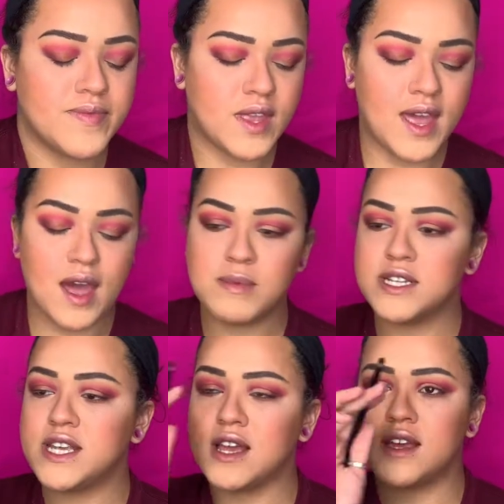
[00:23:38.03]
Okay, I'm
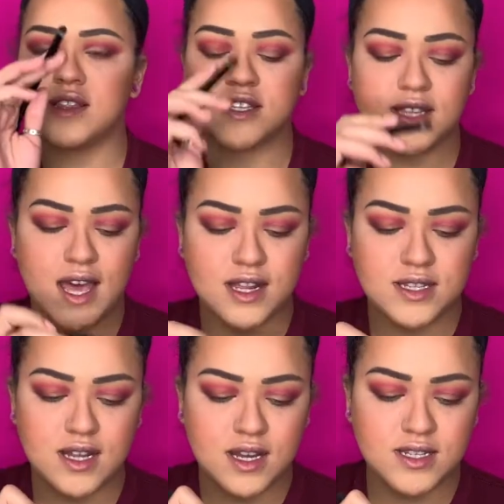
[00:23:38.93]
going to take this
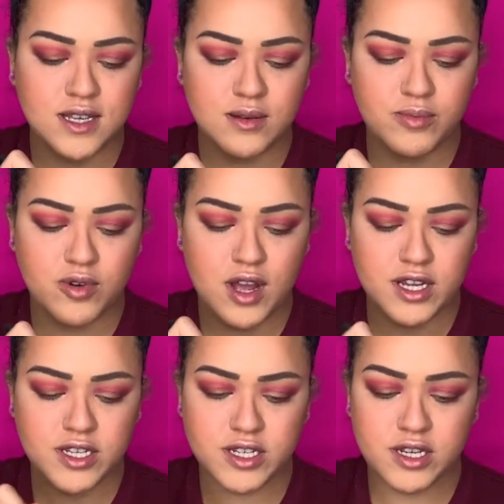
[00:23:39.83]
Anastasia
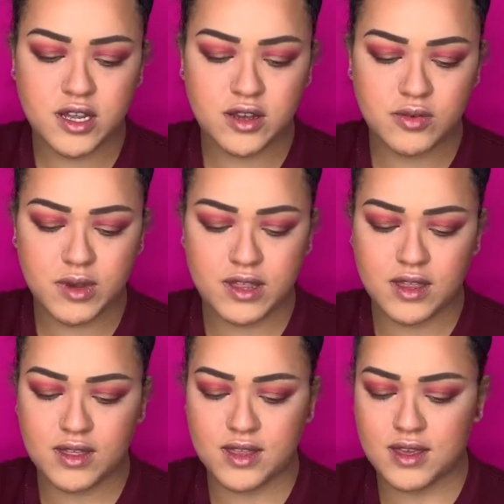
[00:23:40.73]
brush
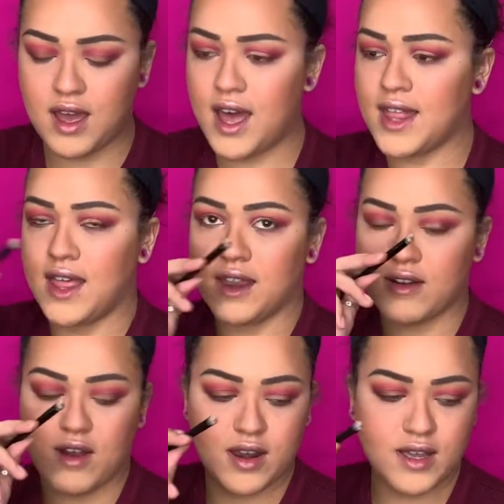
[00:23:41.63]
with the
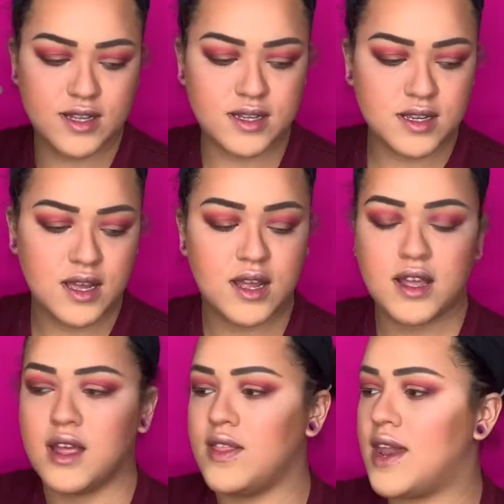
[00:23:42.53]
highlighter on it
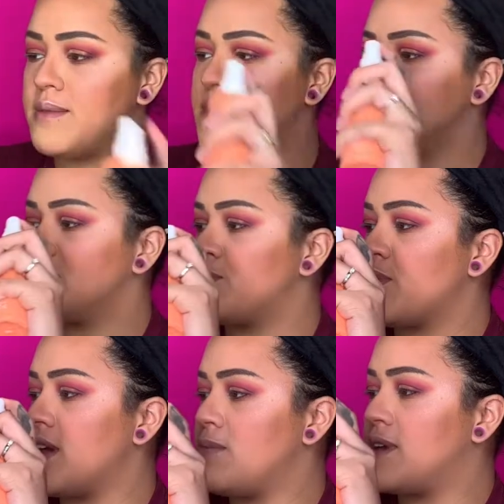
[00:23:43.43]
that I'm going to
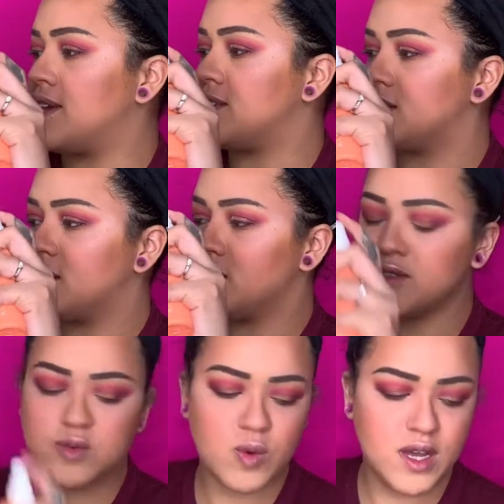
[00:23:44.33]
spray because it's a
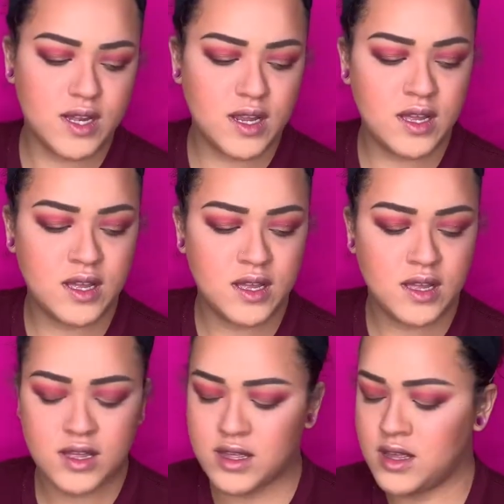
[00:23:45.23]
loose one.
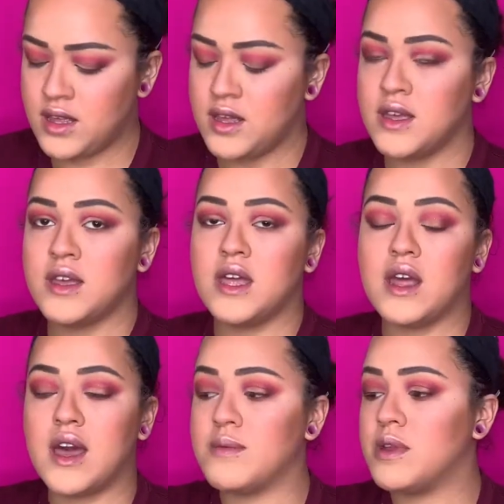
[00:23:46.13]

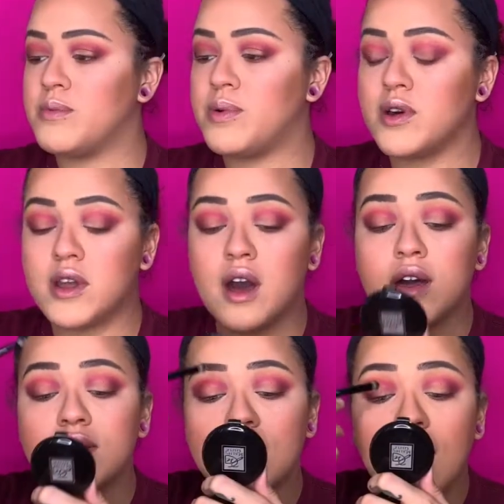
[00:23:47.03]
And I'm going to put it
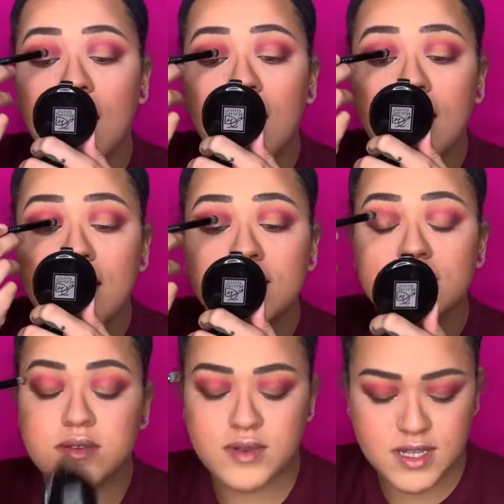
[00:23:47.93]
on the
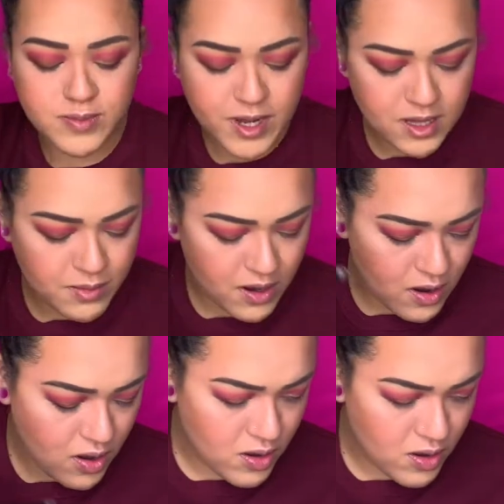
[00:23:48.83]
eyes. Oh, I sprayed the mirror.